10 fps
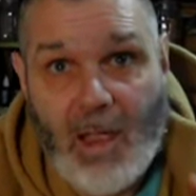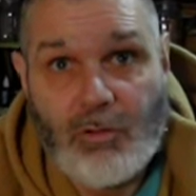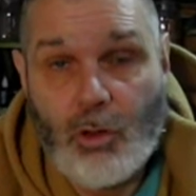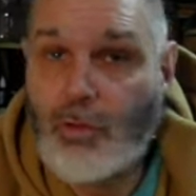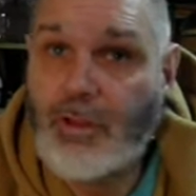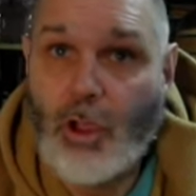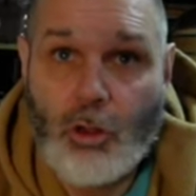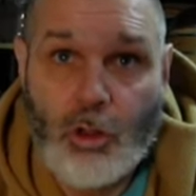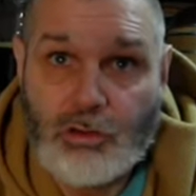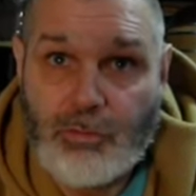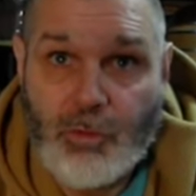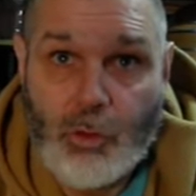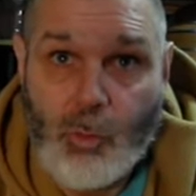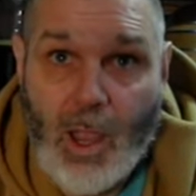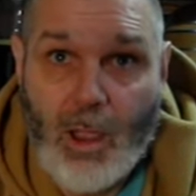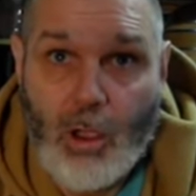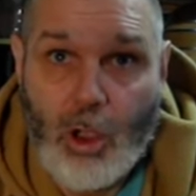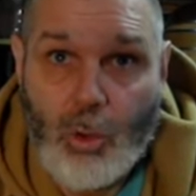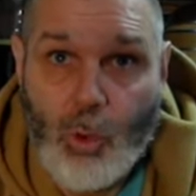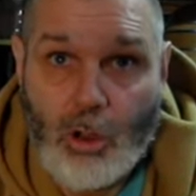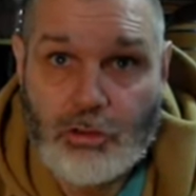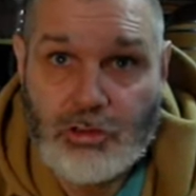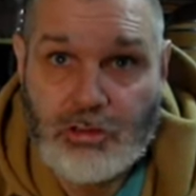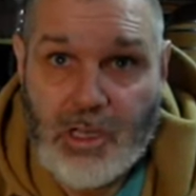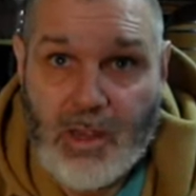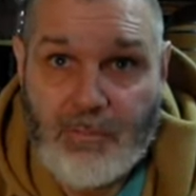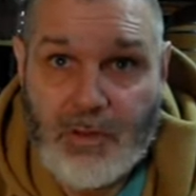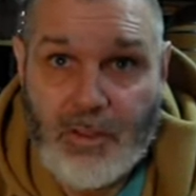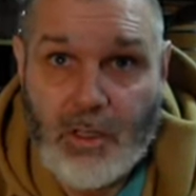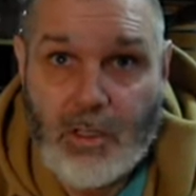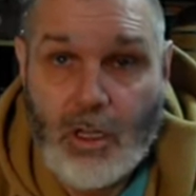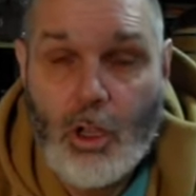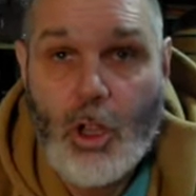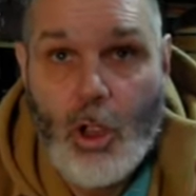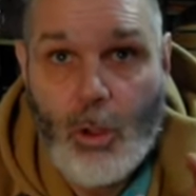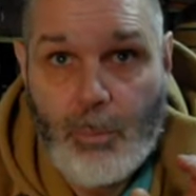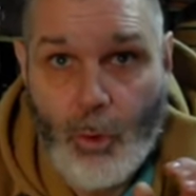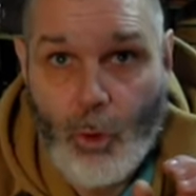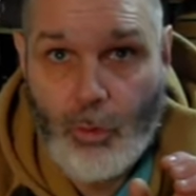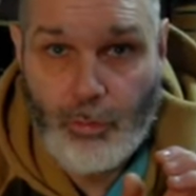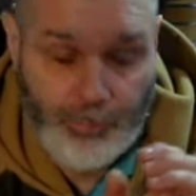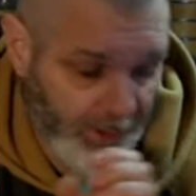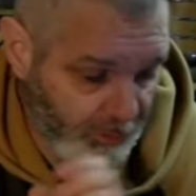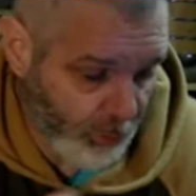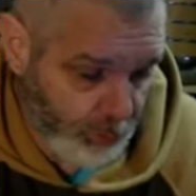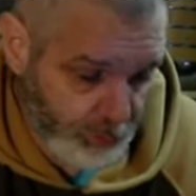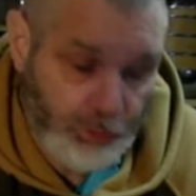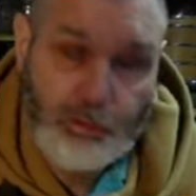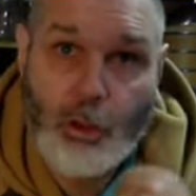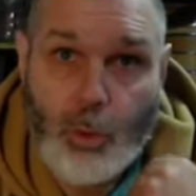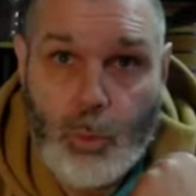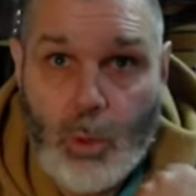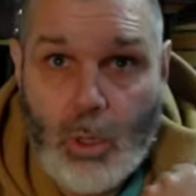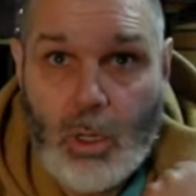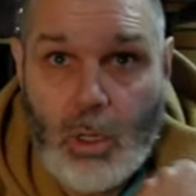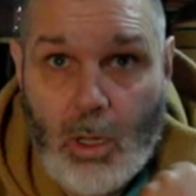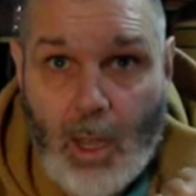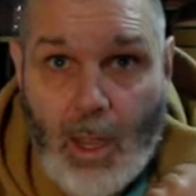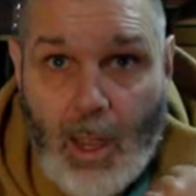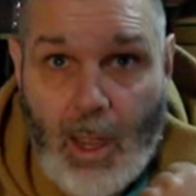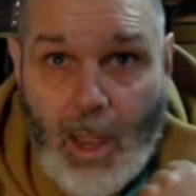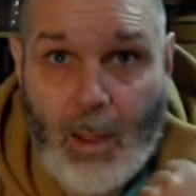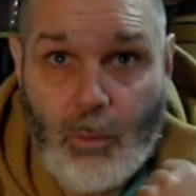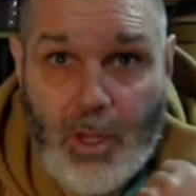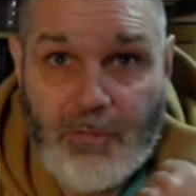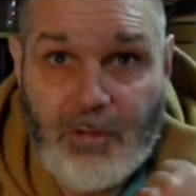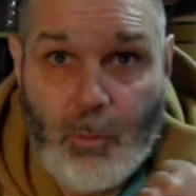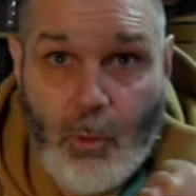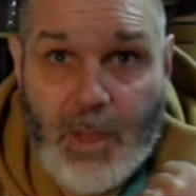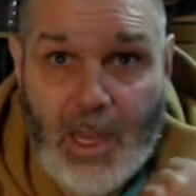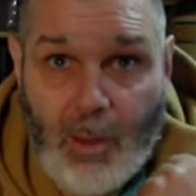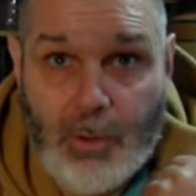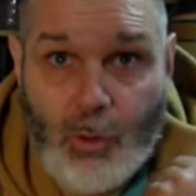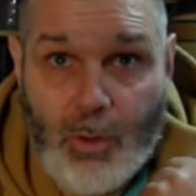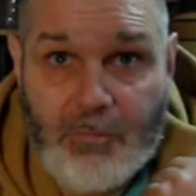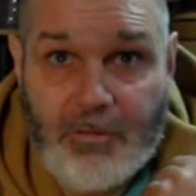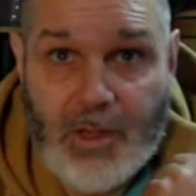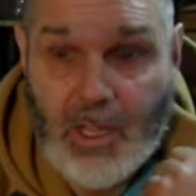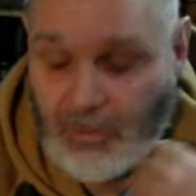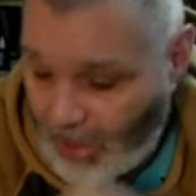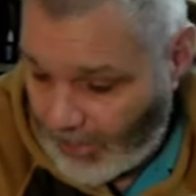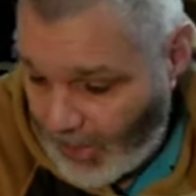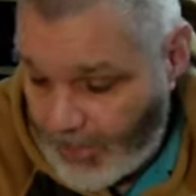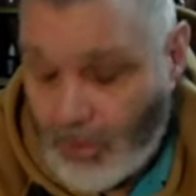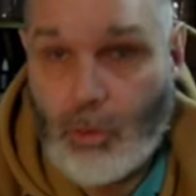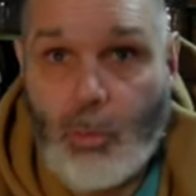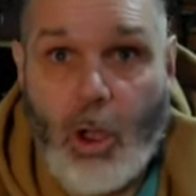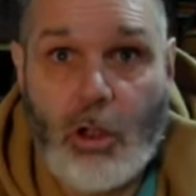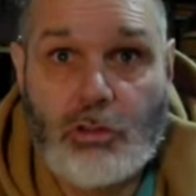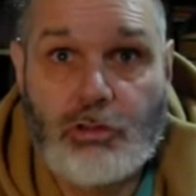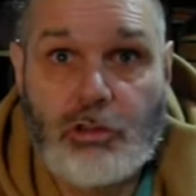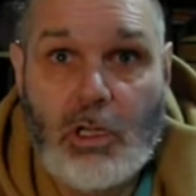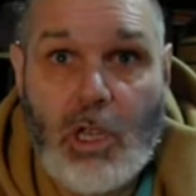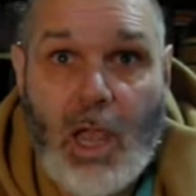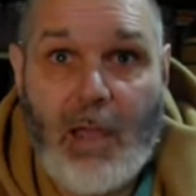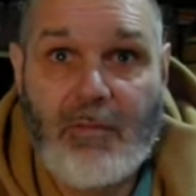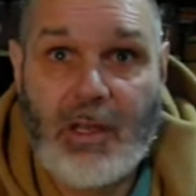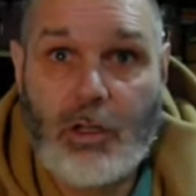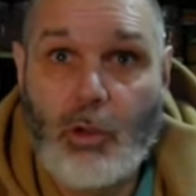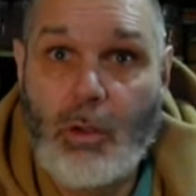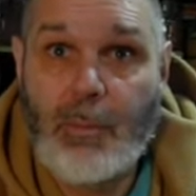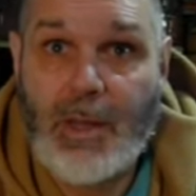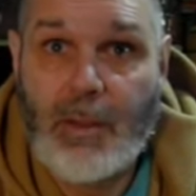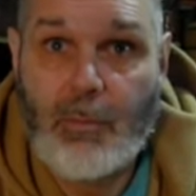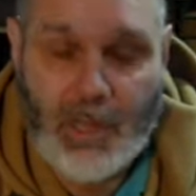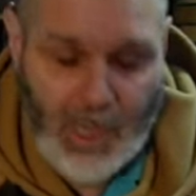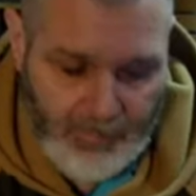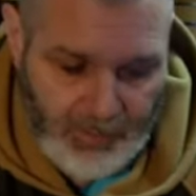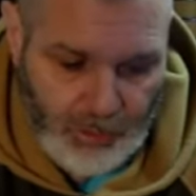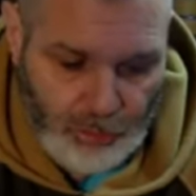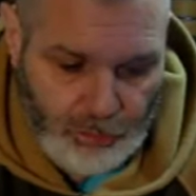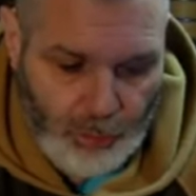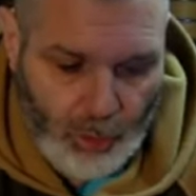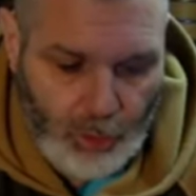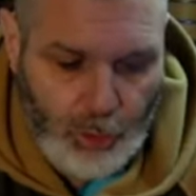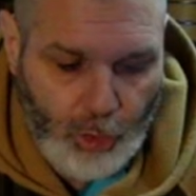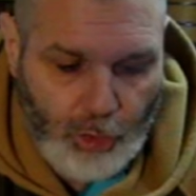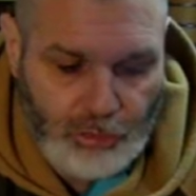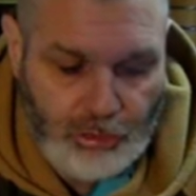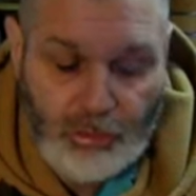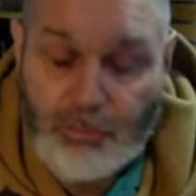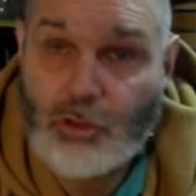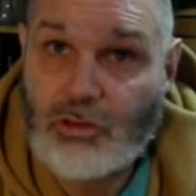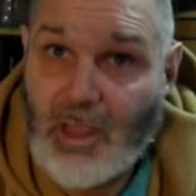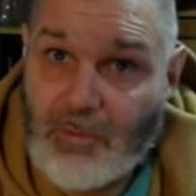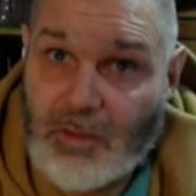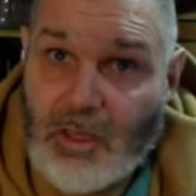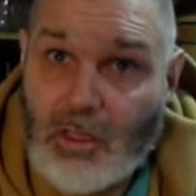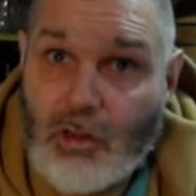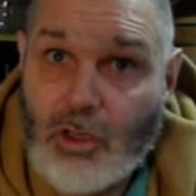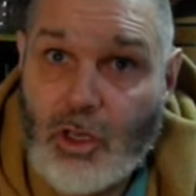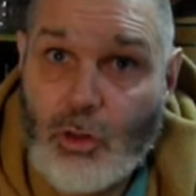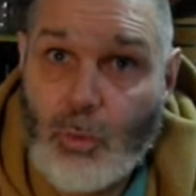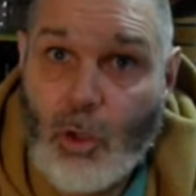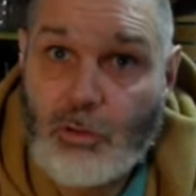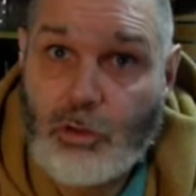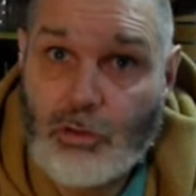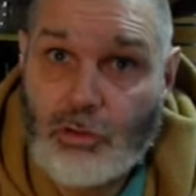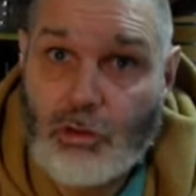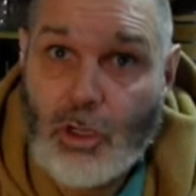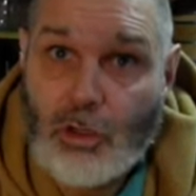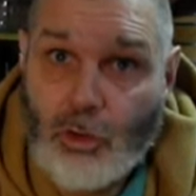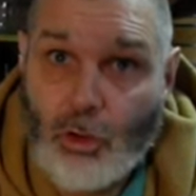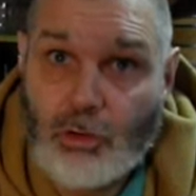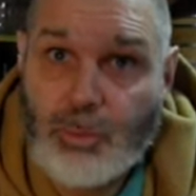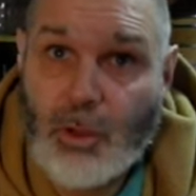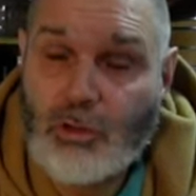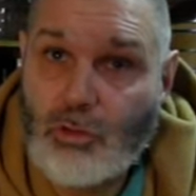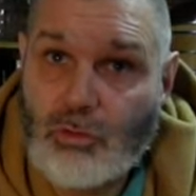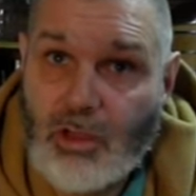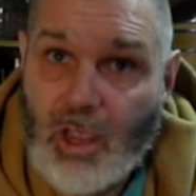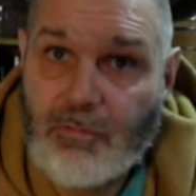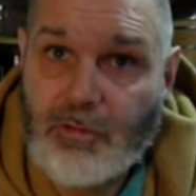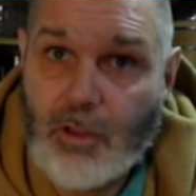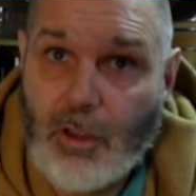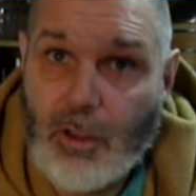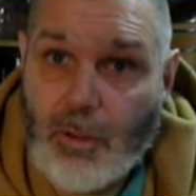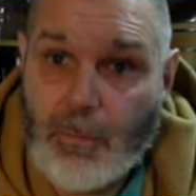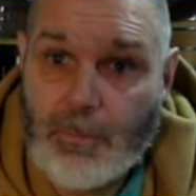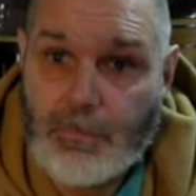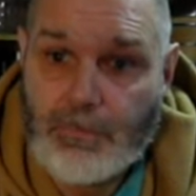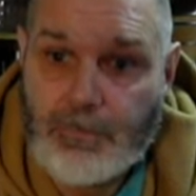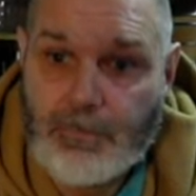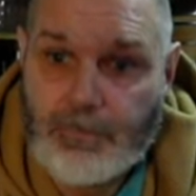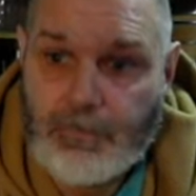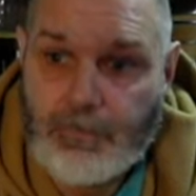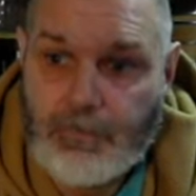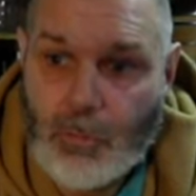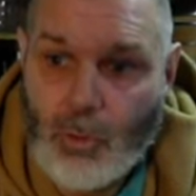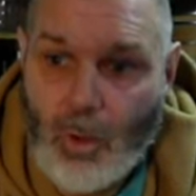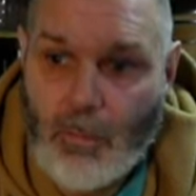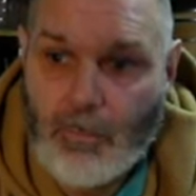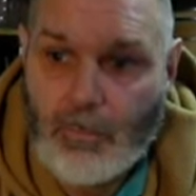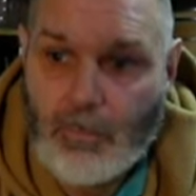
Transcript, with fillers: have a look they've got lots of other uh, watches and everything but this Ultra 2 I, if it were me I'd be going for this I like the other watch I've had a go with it with Kev it does do a loads of stuff does everything that the other one does does but it doesn't have um, go on